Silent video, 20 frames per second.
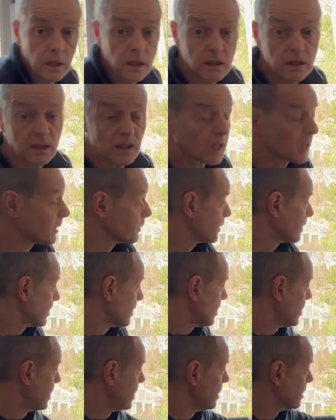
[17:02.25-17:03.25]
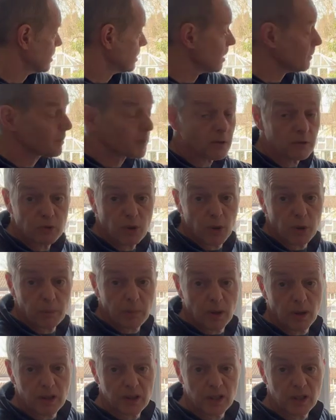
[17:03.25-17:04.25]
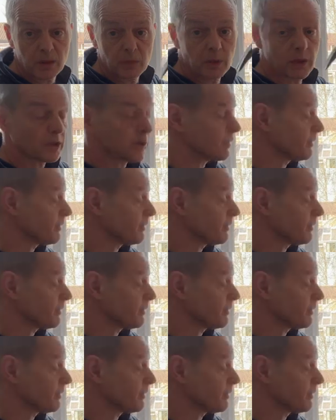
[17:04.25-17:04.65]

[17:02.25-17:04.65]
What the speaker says: So there we are, a couple of raw plugs in, which I'll